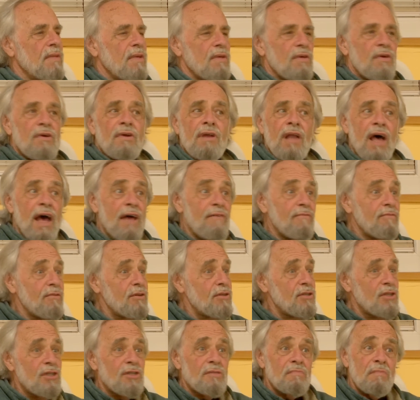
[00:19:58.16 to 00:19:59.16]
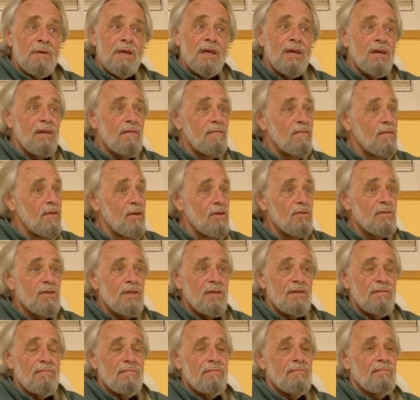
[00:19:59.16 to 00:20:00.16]
your life will just be
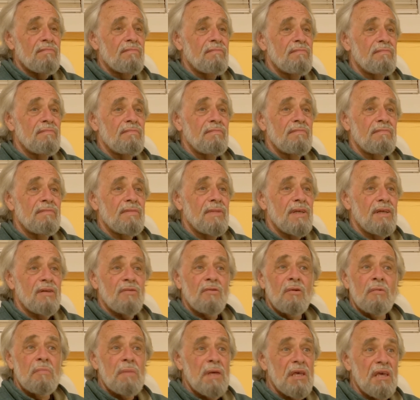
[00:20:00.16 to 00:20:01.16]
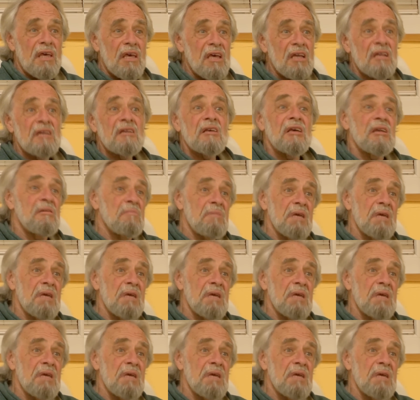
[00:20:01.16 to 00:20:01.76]
confusing. It will be hit and